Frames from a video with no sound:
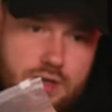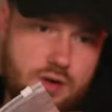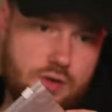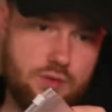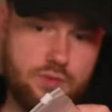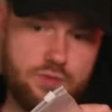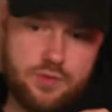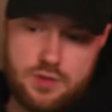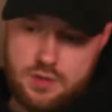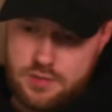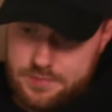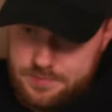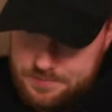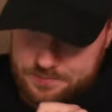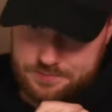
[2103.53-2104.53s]
over.
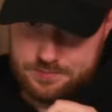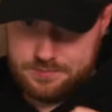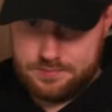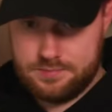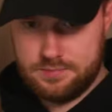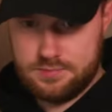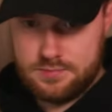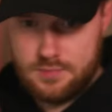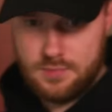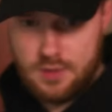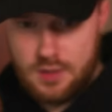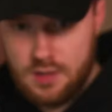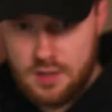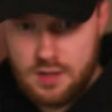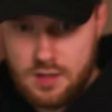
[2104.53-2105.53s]

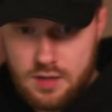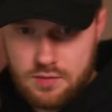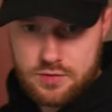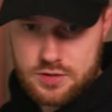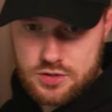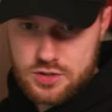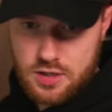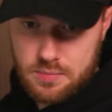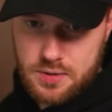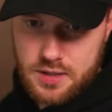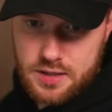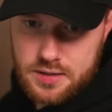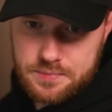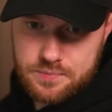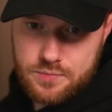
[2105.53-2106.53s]
Lovely
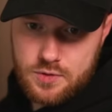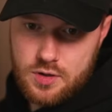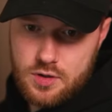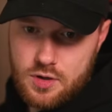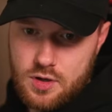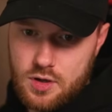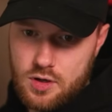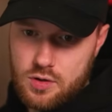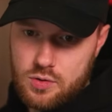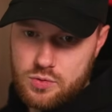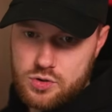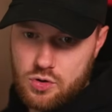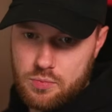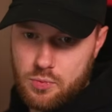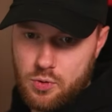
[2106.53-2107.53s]
jubbly. Who
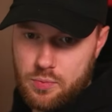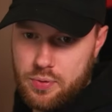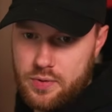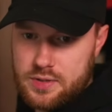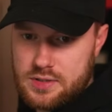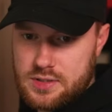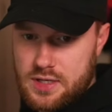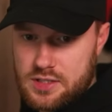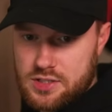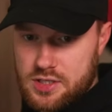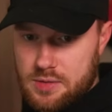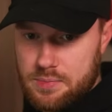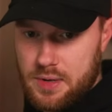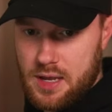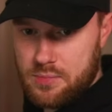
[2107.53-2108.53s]
scored more points next year,
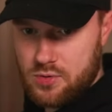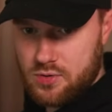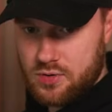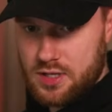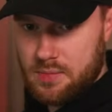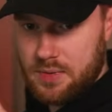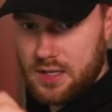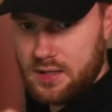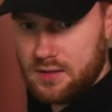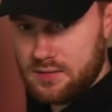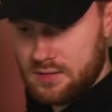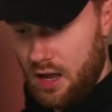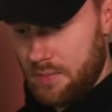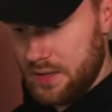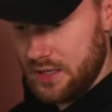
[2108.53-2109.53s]
Behrman or Kimi?
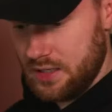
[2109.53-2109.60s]
I mean,